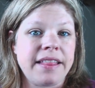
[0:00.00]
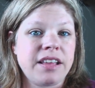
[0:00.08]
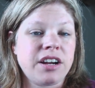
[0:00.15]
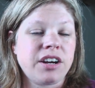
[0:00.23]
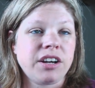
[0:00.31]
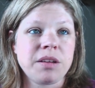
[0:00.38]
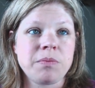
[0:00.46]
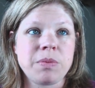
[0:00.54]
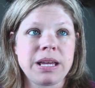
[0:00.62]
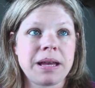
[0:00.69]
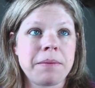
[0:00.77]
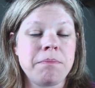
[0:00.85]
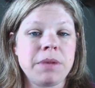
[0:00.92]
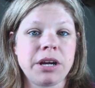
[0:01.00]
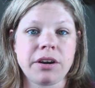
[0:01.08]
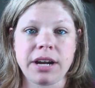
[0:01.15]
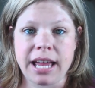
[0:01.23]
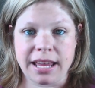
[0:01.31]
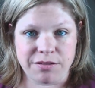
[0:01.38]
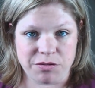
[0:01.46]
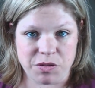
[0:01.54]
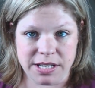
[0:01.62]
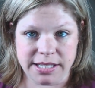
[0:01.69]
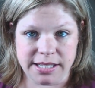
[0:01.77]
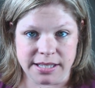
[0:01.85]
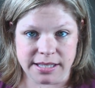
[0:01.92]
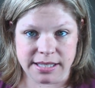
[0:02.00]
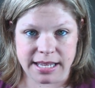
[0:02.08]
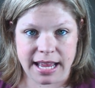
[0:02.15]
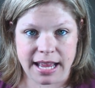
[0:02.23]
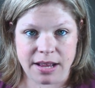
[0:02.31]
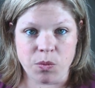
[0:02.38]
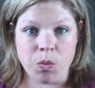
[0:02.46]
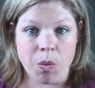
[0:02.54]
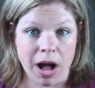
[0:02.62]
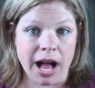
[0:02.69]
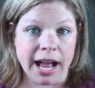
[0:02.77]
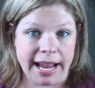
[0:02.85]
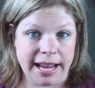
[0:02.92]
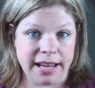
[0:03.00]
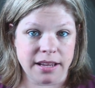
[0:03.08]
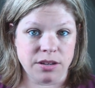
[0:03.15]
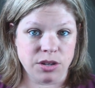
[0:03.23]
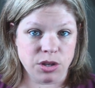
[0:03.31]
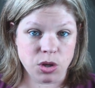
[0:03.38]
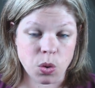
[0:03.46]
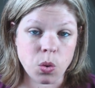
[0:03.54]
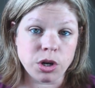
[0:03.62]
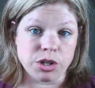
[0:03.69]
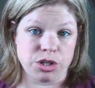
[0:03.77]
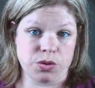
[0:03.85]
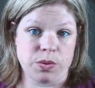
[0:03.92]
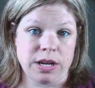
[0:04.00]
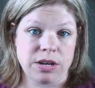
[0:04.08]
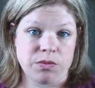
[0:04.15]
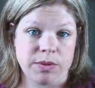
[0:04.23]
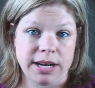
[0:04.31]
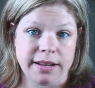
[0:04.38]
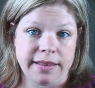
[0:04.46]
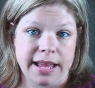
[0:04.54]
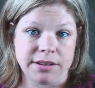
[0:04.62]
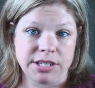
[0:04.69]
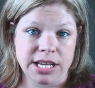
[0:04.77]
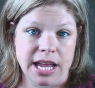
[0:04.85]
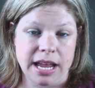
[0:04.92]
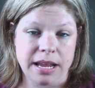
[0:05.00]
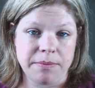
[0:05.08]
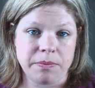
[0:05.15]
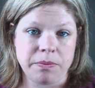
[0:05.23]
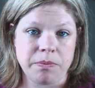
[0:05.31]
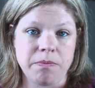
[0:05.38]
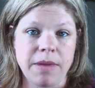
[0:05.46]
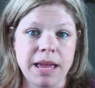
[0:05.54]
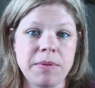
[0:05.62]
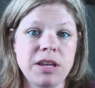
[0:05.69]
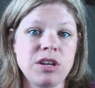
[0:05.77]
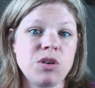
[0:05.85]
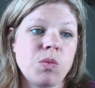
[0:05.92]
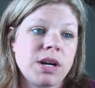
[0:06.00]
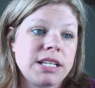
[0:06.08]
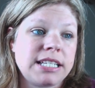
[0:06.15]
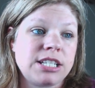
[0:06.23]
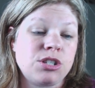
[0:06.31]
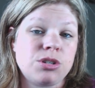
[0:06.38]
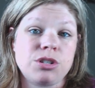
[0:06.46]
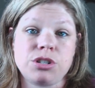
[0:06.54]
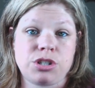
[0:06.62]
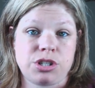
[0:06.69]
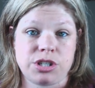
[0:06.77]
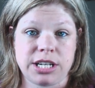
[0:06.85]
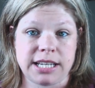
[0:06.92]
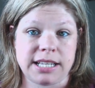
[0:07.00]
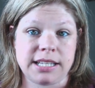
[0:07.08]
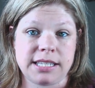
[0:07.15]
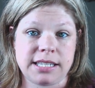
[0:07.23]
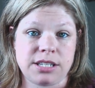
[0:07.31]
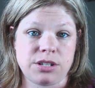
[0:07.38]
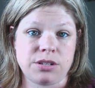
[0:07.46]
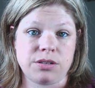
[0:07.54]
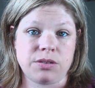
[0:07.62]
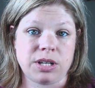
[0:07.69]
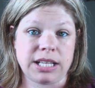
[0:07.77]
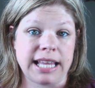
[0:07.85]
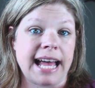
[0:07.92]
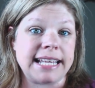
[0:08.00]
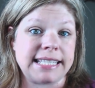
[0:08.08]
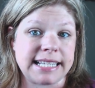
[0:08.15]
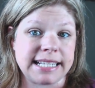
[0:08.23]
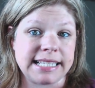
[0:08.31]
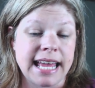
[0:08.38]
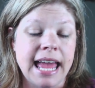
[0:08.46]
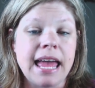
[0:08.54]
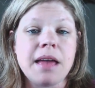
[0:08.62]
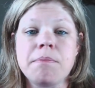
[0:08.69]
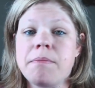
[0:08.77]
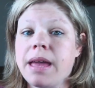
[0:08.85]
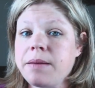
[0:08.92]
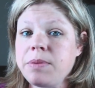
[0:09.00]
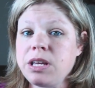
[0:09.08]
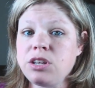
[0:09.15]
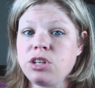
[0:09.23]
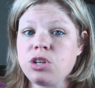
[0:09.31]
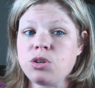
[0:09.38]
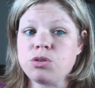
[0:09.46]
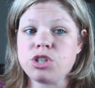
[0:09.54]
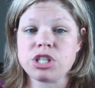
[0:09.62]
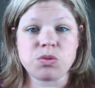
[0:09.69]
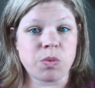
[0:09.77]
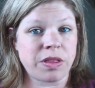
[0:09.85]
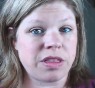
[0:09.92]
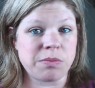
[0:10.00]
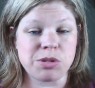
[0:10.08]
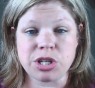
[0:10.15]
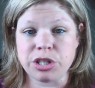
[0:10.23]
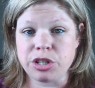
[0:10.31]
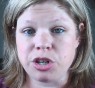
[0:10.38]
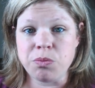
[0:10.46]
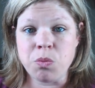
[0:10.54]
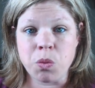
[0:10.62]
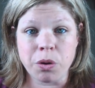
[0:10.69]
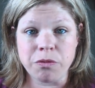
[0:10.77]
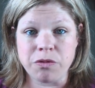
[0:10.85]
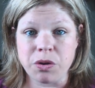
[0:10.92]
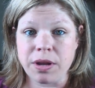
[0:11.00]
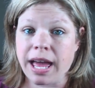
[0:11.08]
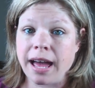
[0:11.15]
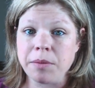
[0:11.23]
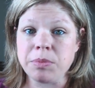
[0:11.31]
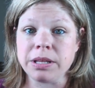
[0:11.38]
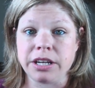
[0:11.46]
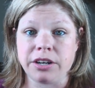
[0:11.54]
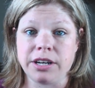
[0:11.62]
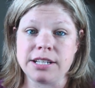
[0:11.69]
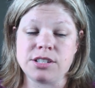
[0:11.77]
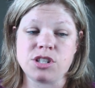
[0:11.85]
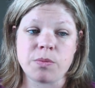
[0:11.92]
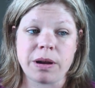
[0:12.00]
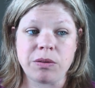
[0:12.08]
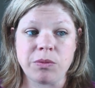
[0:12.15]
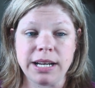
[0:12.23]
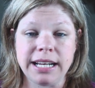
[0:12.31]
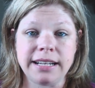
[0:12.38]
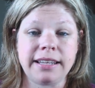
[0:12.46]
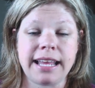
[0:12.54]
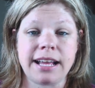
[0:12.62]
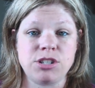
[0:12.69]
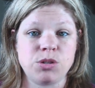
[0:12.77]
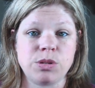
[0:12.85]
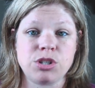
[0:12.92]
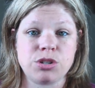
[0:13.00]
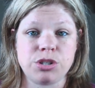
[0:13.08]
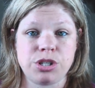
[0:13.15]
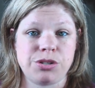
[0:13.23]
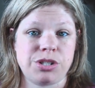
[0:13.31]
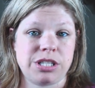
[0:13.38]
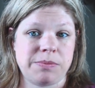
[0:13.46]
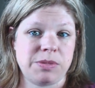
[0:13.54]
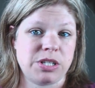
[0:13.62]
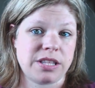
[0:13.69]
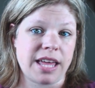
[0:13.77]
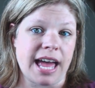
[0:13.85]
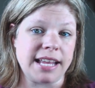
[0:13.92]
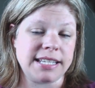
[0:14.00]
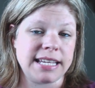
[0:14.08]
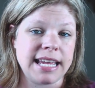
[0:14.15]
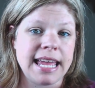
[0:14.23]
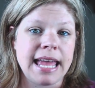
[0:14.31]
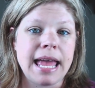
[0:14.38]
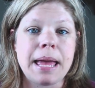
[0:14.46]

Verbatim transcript: And there can be a myriad of reasons why you're doing read aloud time. Maybe you want to introduce your kids to classics. Maybe you just want them to learn more vocabulary, and so by reading aloud, you introduce them to that.